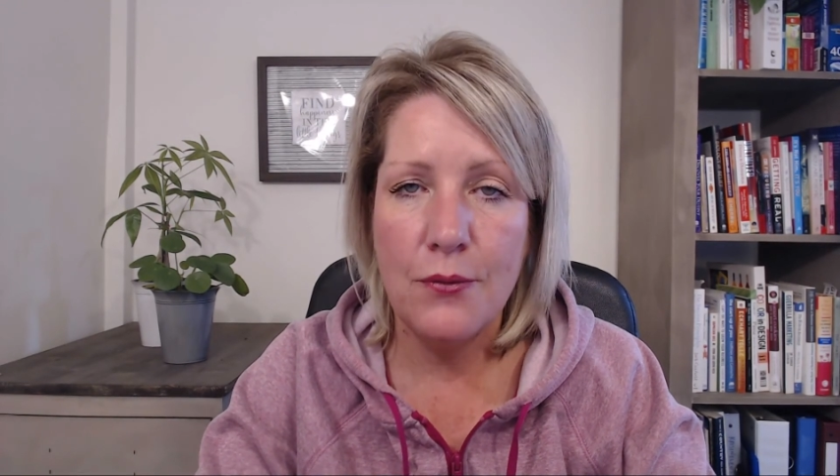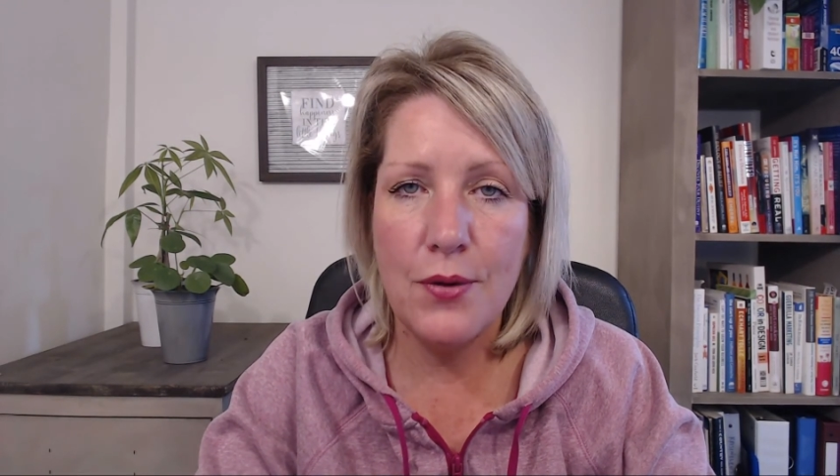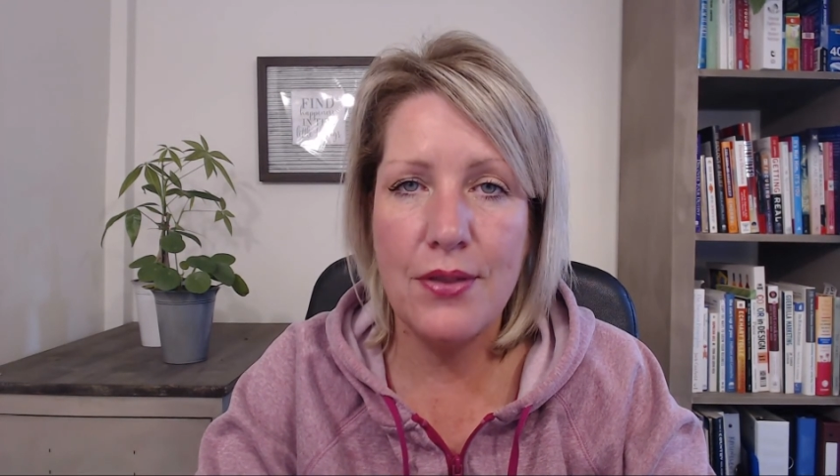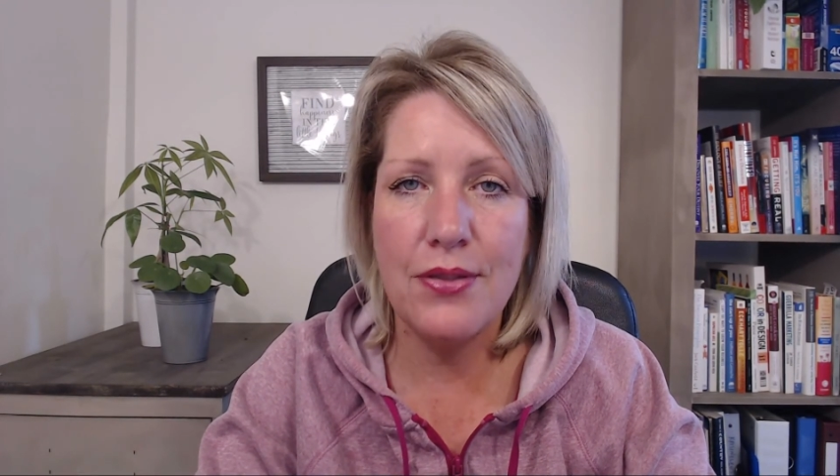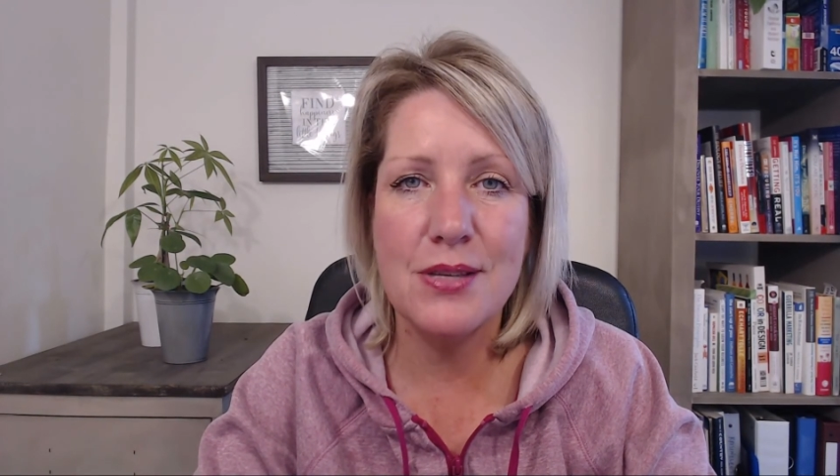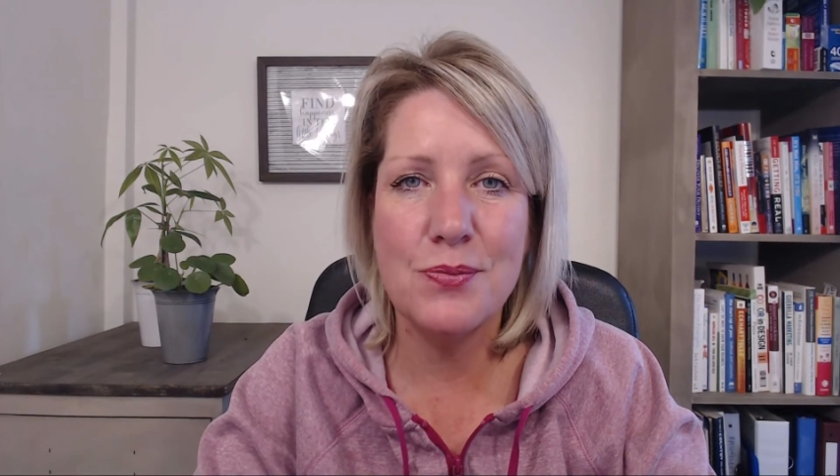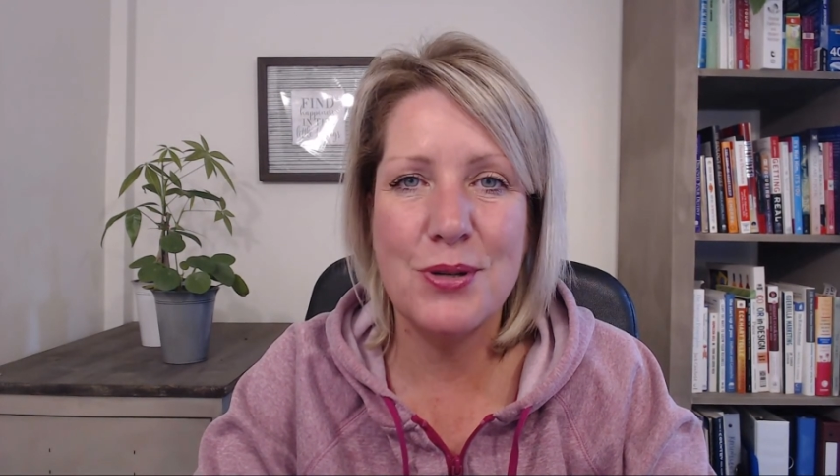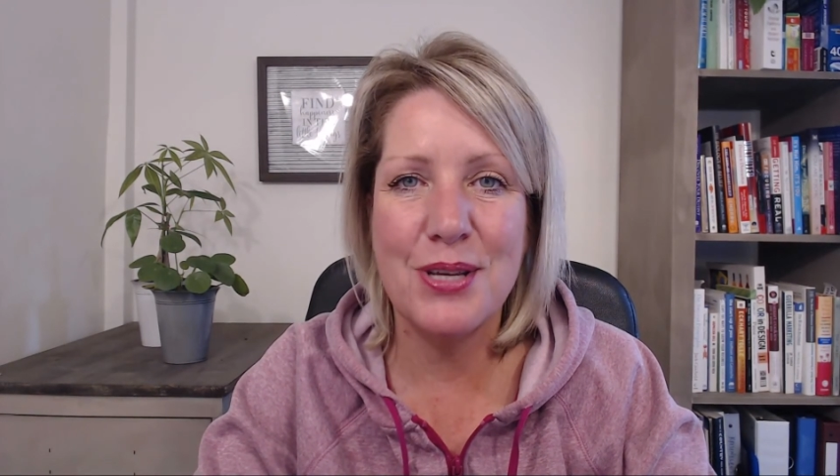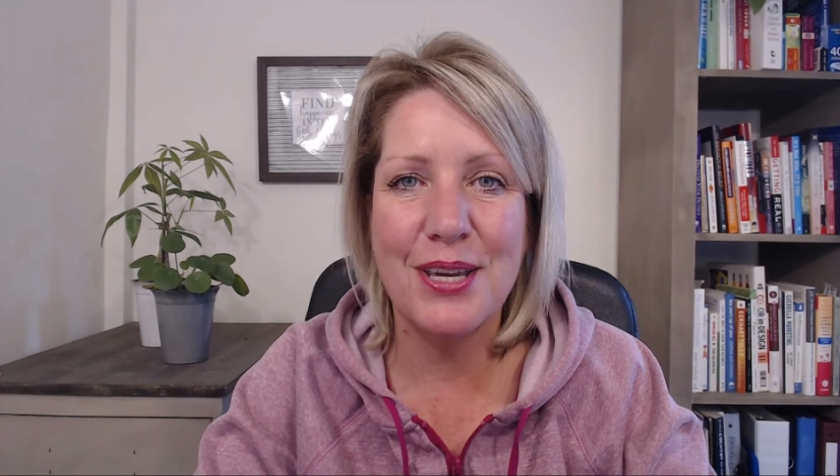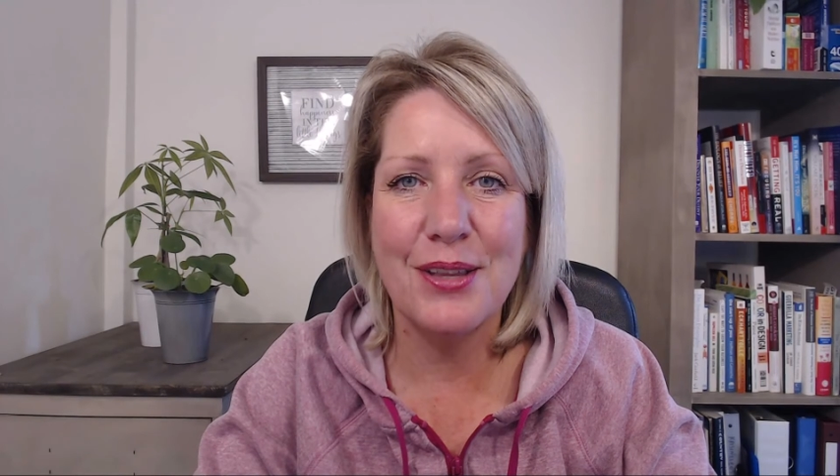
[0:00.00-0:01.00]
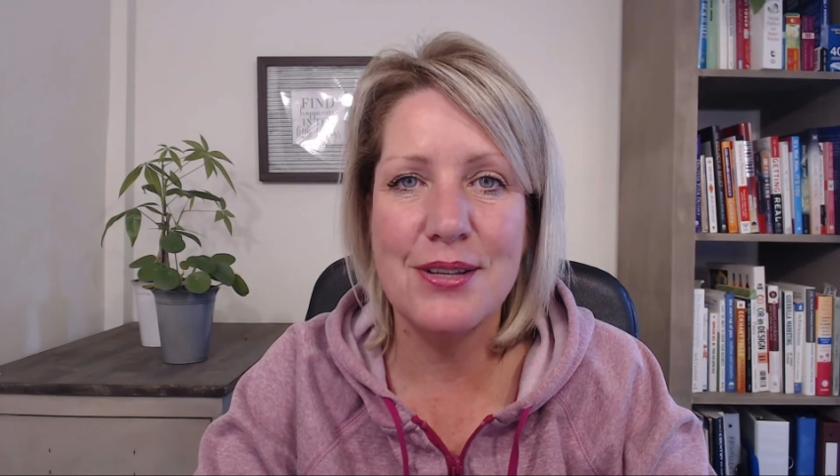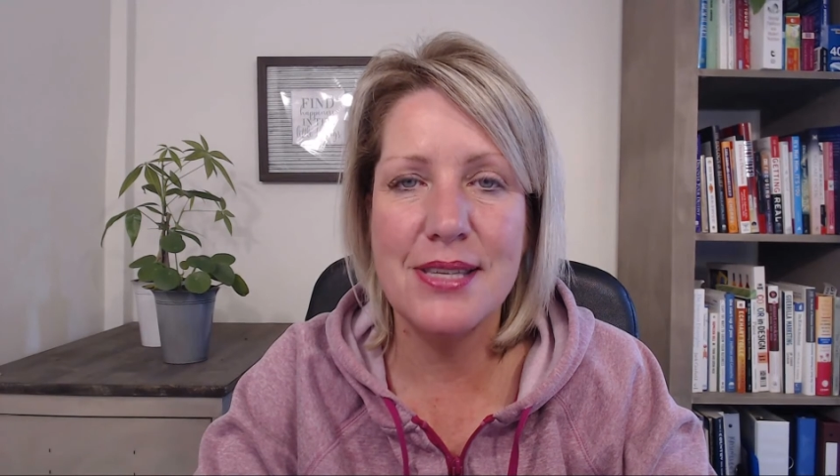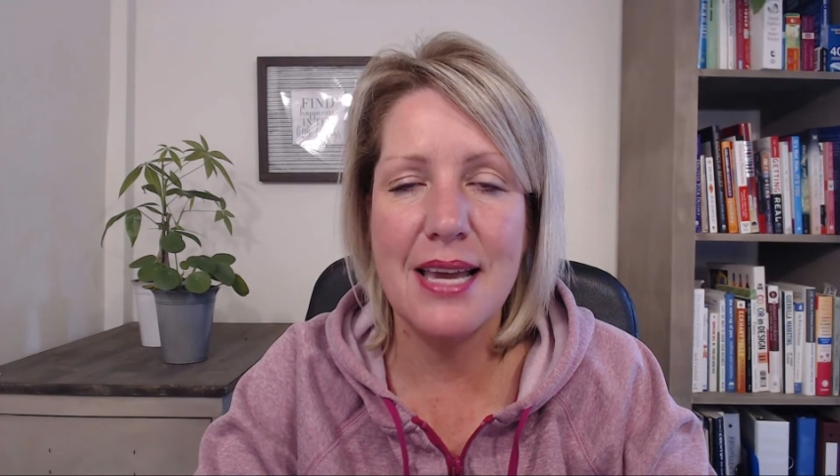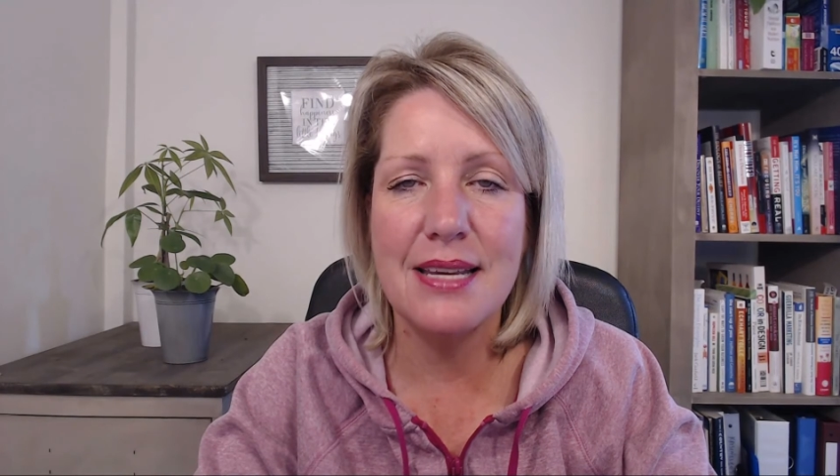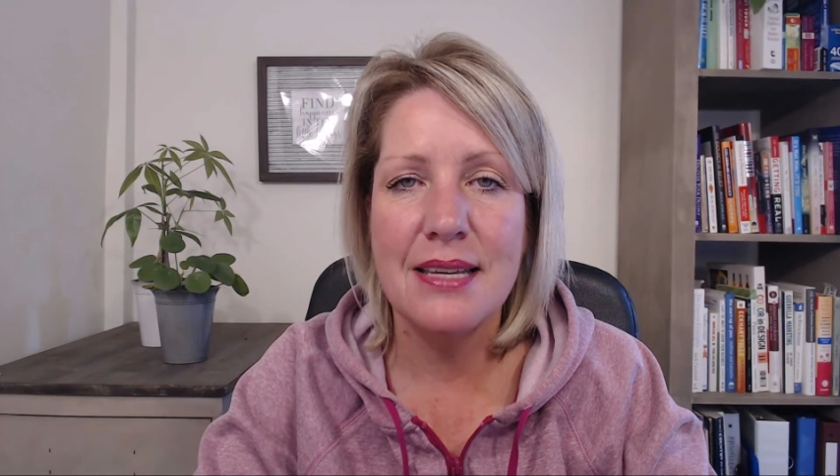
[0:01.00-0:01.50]
with this particular
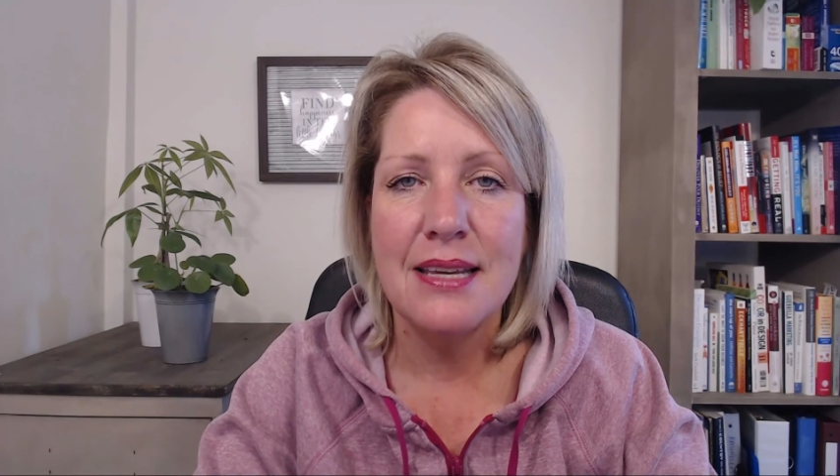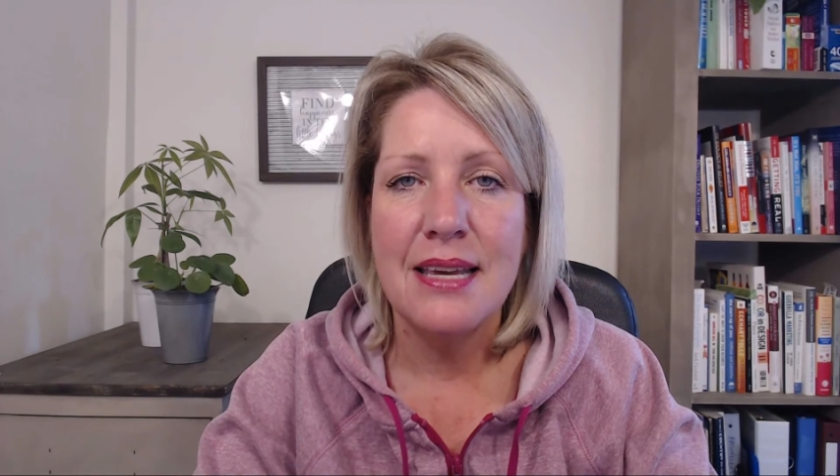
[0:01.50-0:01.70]
site.